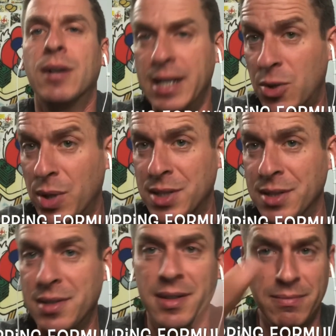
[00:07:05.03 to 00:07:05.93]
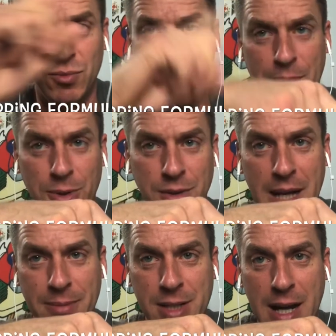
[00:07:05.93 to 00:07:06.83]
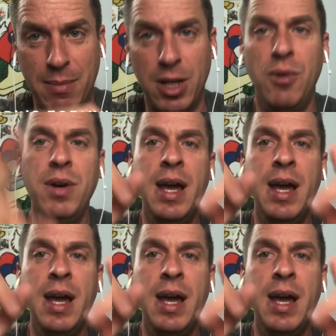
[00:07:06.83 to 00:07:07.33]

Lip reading: questions, drop those comments down below.